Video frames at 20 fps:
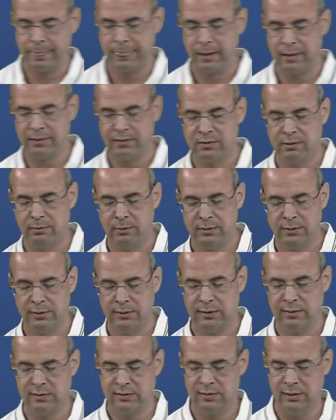So what you
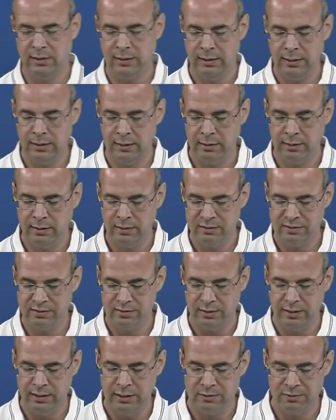can see here is
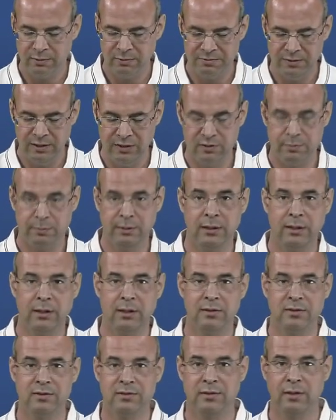each of these
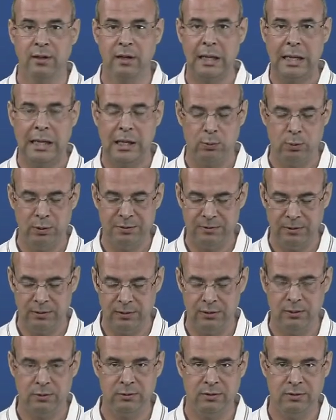begins with a
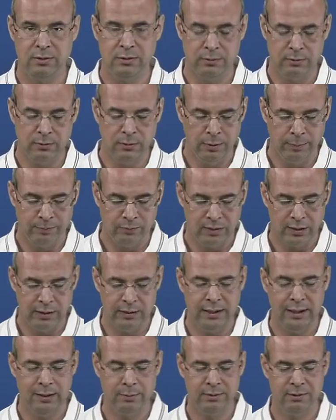QU, a
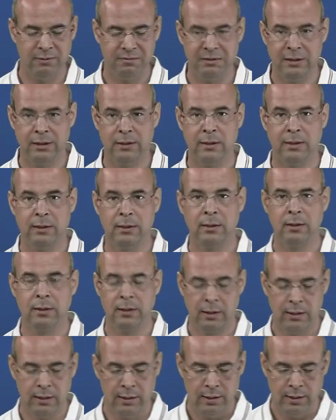labiovelar,
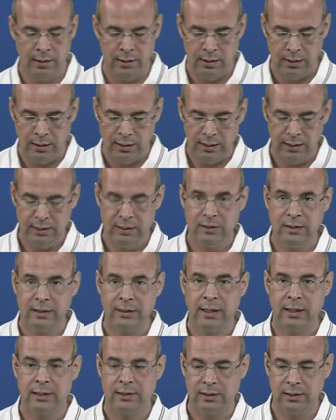
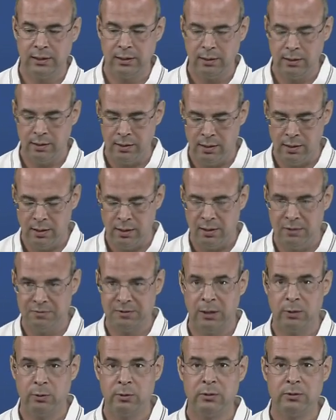indicating they
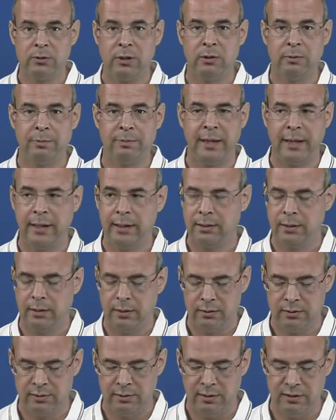all go back
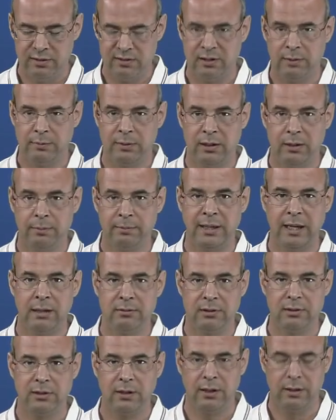to a similar
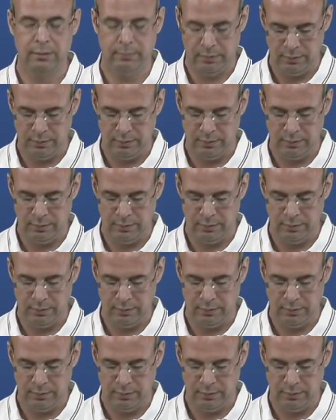paradigm.